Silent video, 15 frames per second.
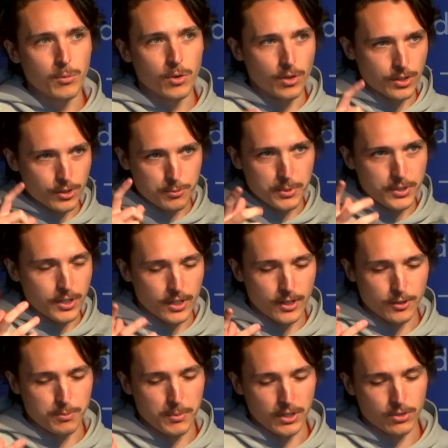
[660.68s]
or this particular
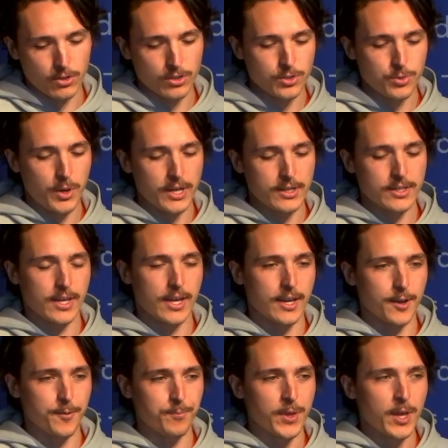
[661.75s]
smart contract.
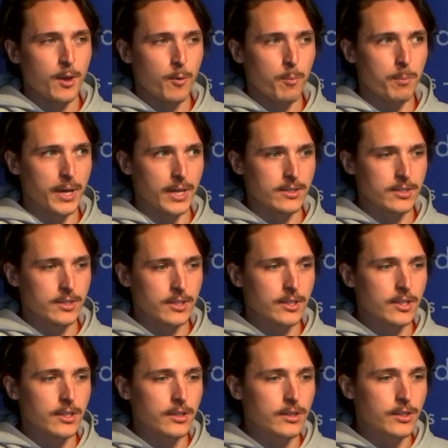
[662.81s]
But
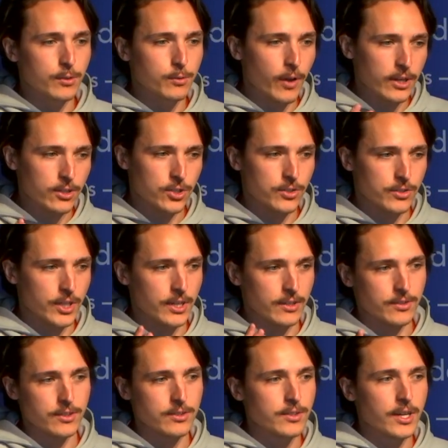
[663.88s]
these functions that
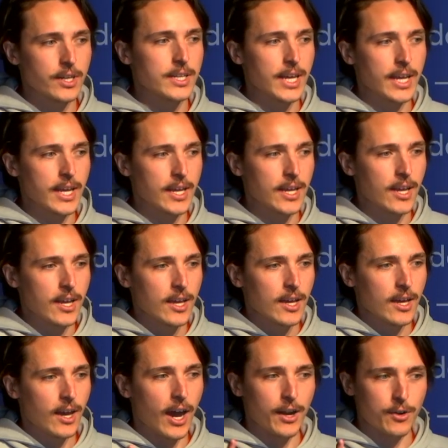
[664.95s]
exist there, they
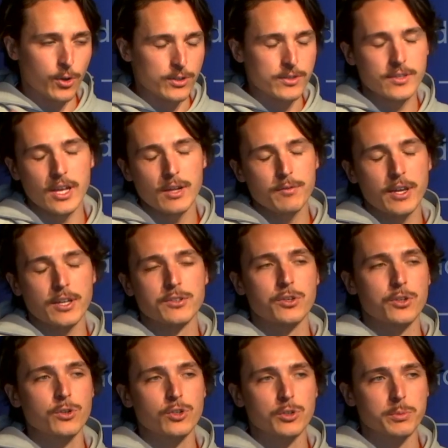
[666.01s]
are not
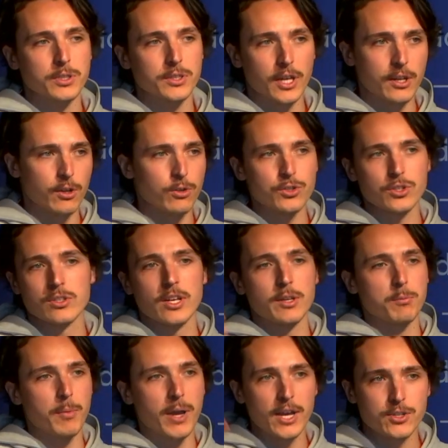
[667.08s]
self-executable. They don't just like
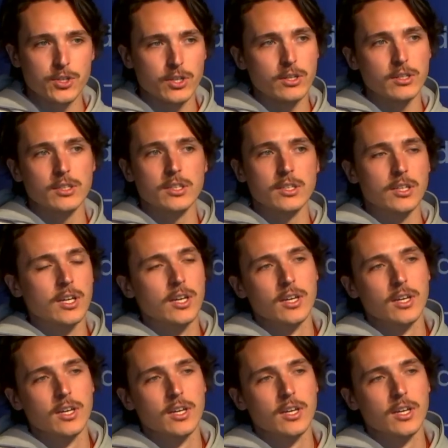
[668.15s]
magically